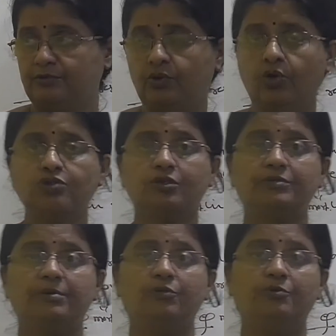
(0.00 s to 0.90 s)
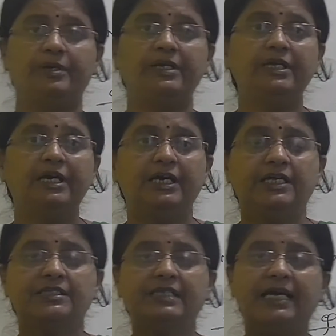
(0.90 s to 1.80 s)
growth of the movement,
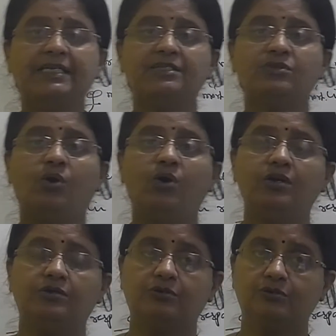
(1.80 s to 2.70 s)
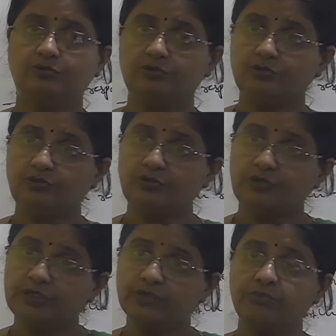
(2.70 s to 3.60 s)
that is all.
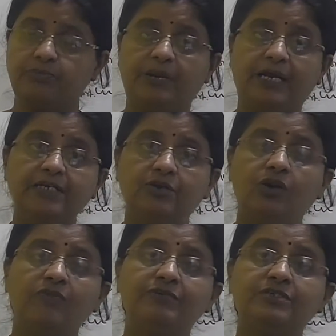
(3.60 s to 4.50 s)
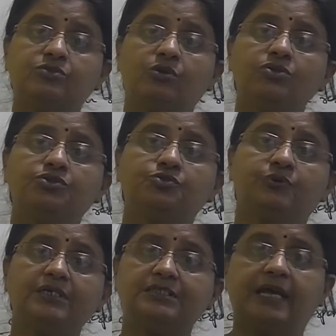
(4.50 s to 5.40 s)
This plant always grows
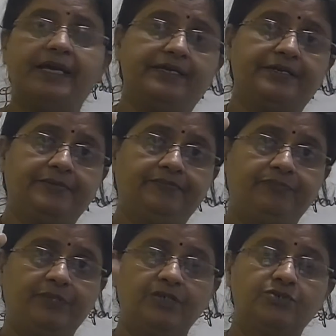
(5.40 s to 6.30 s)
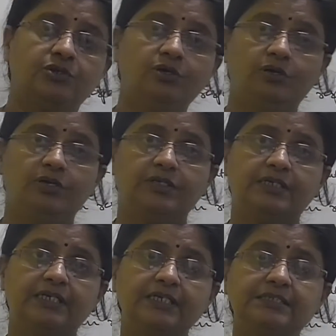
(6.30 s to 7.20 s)
towards light. So
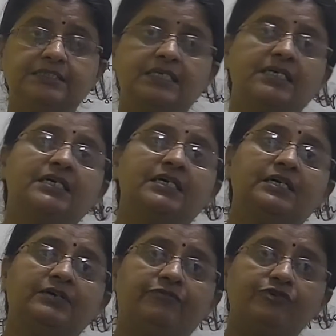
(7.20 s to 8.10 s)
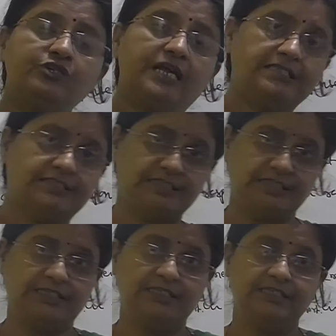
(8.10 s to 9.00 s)
there is
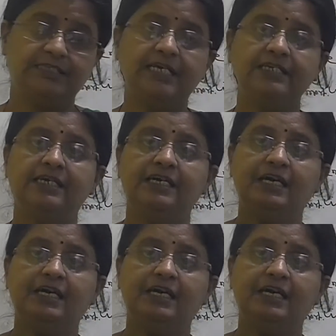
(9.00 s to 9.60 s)
photonasty, then